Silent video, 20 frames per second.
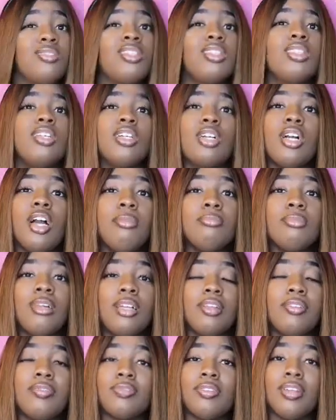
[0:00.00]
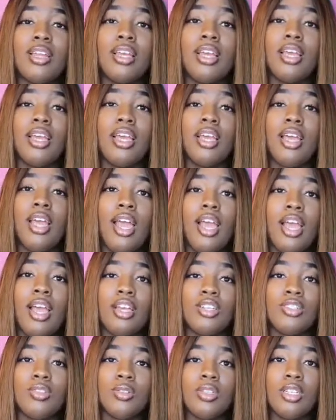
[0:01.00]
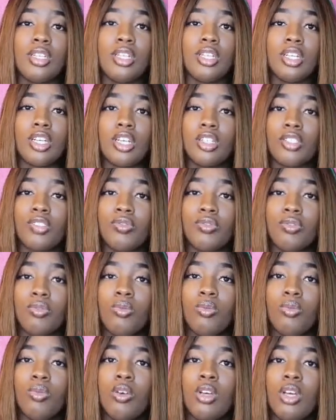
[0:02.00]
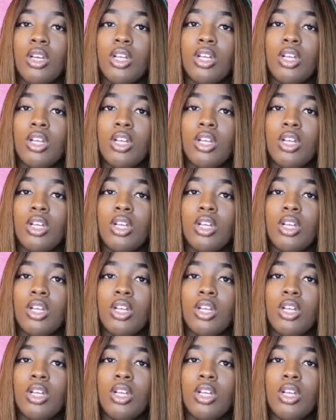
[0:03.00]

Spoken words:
look, I'm not even finna ask you to get on, because if you...